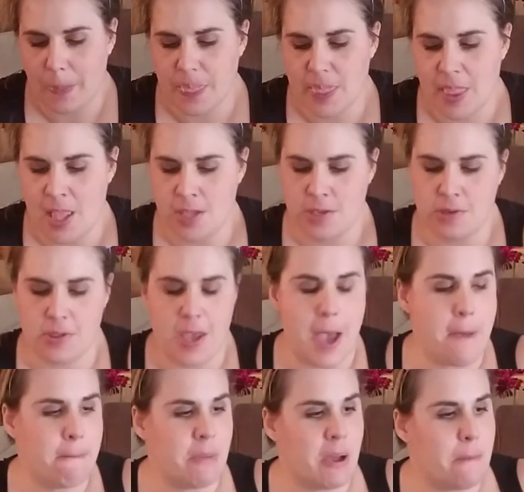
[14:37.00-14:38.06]
This or
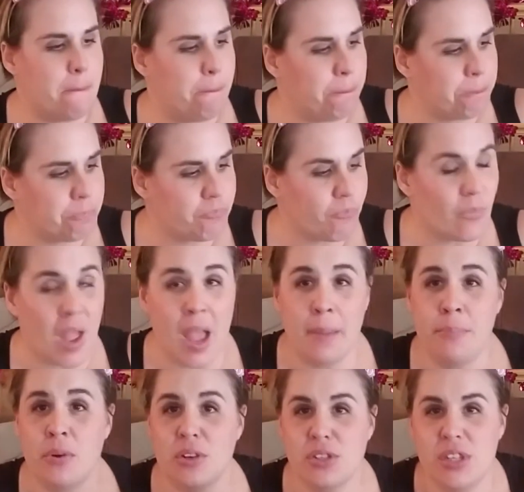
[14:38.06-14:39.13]
that, but I
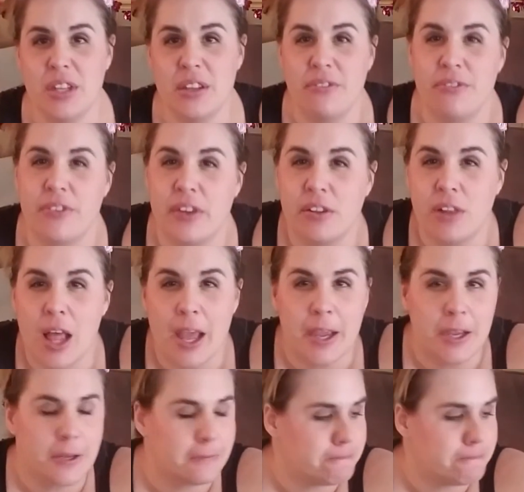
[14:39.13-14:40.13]
personally feel like,